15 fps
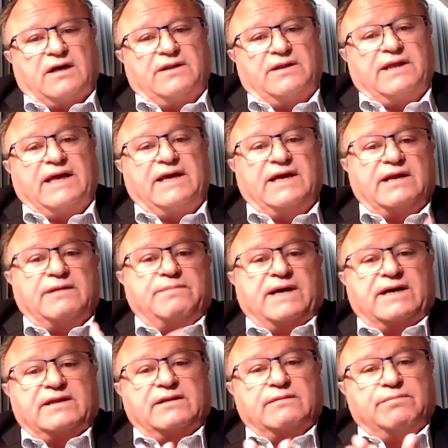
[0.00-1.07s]
they get
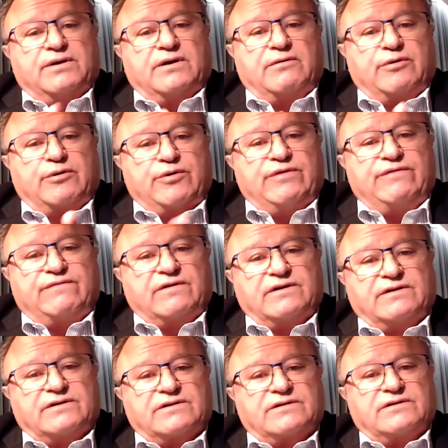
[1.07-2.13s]
back the birr
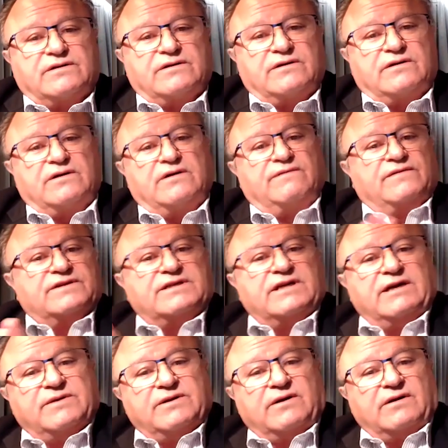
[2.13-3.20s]
equivalent of the
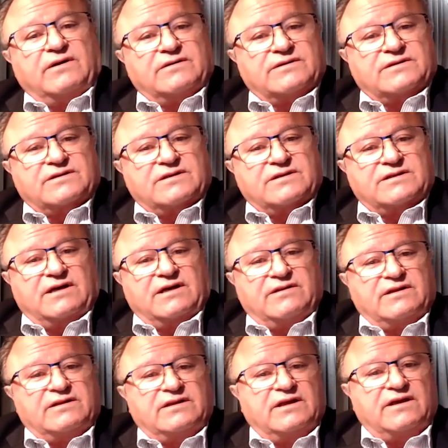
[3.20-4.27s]
same dollars, so
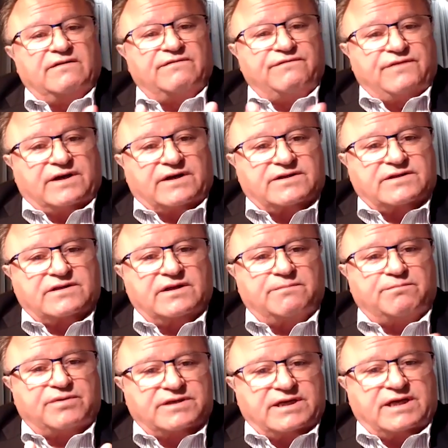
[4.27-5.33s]
that they're fixed, they're
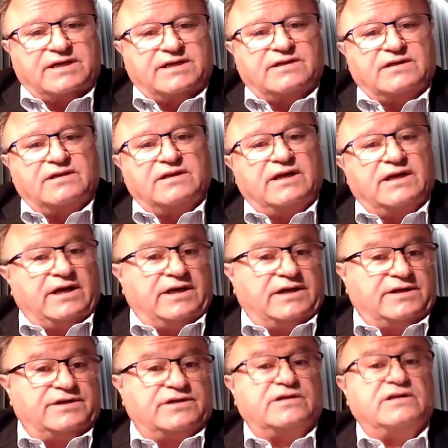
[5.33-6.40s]
protected, they're
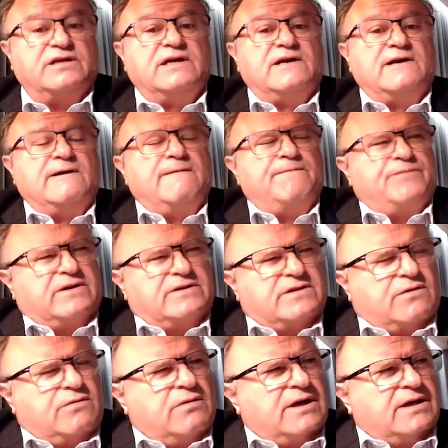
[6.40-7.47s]
hedged. So it's
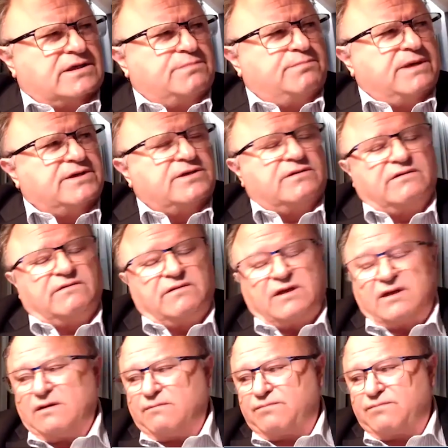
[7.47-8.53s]
quite a special
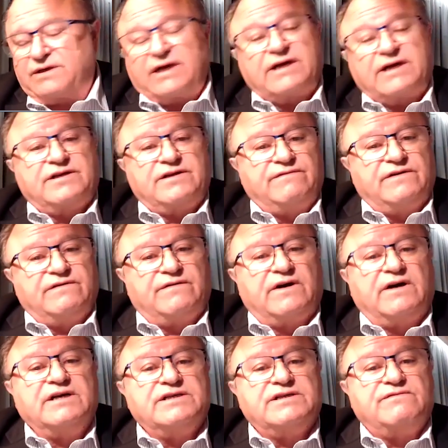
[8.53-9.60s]
protective
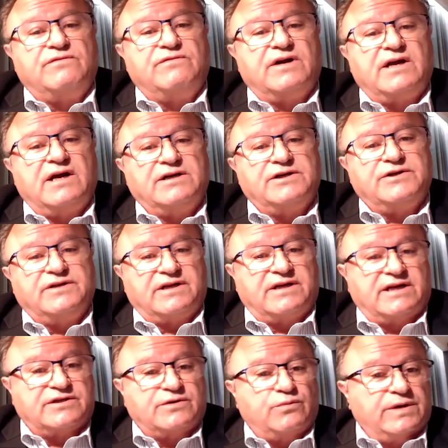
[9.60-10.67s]
device for a country that
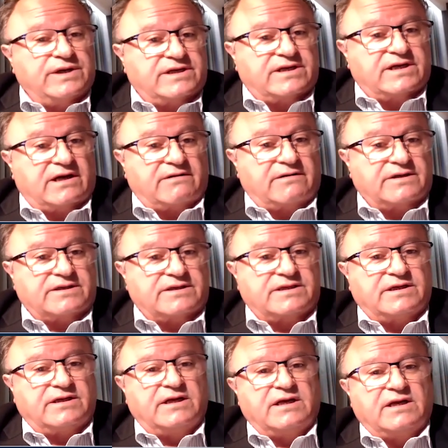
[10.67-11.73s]
has a weak
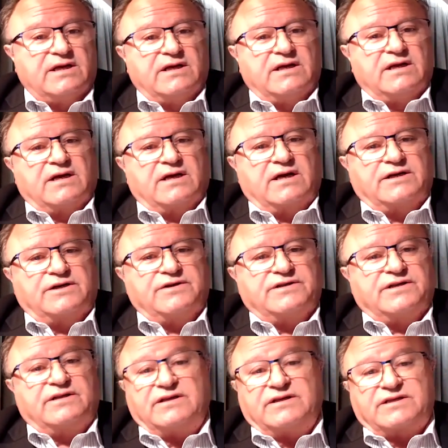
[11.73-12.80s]
currency. Countries
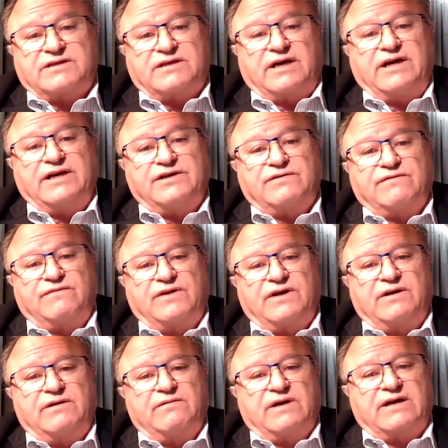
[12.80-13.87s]
at this stage of
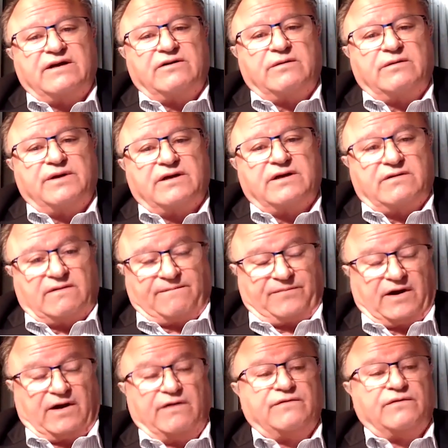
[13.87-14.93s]
their economic
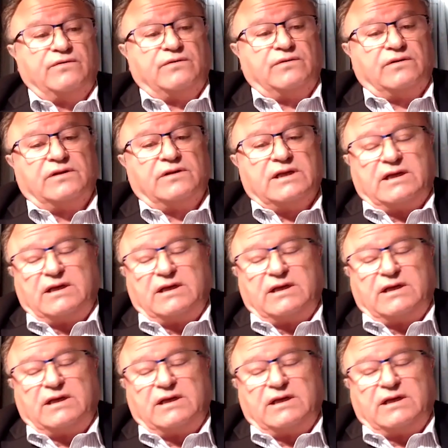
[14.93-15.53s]
overhaul